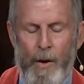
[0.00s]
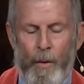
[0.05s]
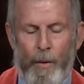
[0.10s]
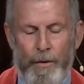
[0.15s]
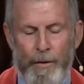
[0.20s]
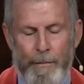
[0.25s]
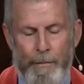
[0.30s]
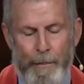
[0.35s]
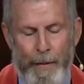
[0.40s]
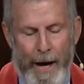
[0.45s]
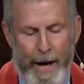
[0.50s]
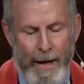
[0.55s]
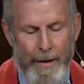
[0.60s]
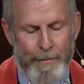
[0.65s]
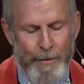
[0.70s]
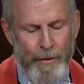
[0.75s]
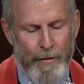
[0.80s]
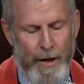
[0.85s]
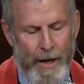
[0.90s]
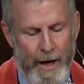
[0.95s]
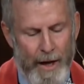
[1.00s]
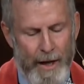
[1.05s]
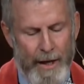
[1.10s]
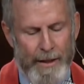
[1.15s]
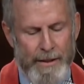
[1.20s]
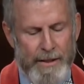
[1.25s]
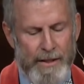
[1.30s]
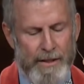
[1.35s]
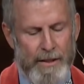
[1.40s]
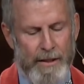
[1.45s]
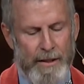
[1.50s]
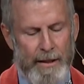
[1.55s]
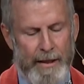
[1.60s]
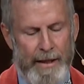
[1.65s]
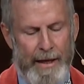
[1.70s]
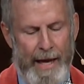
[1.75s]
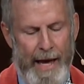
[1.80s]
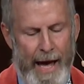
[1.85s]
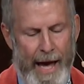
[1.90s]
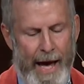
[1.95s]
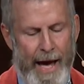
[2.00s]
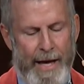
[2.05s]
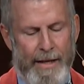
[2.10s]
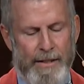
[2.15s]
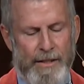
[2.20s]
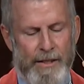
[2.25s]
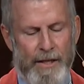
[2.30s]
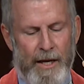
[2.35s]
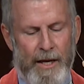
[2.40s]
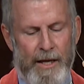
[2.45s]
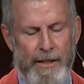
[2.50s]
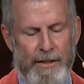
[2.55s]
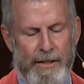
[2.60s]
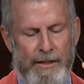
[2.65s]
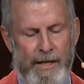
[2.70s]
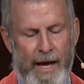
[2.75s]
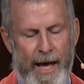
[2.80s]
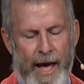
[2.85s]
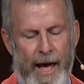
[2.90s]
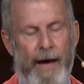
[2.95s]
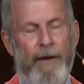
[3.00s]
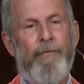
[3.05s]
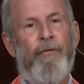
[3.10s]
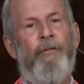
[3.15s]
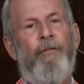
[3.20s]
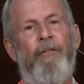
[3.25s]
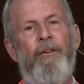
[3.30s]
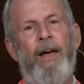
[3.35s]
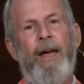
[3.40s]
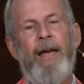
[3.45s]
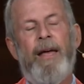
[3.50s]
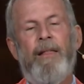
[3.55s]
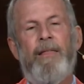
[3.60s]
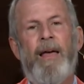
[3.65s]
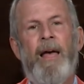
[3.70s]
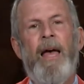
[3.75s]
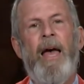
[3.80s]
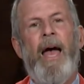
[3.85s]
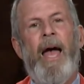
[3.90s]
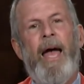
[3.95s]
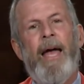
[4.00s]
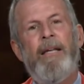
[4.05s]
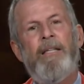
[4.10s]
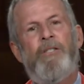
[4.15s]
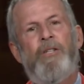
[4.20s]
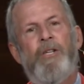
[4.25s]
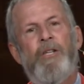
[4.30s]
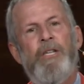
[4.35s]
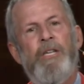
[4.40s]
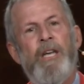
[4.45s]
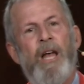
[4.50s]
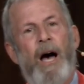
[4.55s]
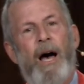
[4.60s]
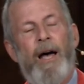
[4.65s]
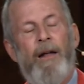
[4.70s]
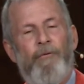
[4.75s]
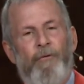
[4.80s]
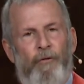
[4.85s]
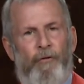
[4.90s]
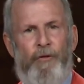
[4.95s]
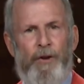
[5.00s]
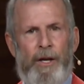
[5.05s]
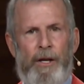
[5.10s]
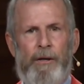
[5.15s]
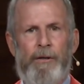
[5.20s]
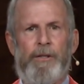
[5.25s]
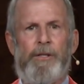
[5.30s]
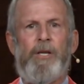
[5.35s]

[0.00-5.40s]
Well, the Bible constantly asks us to have faith and to not fear,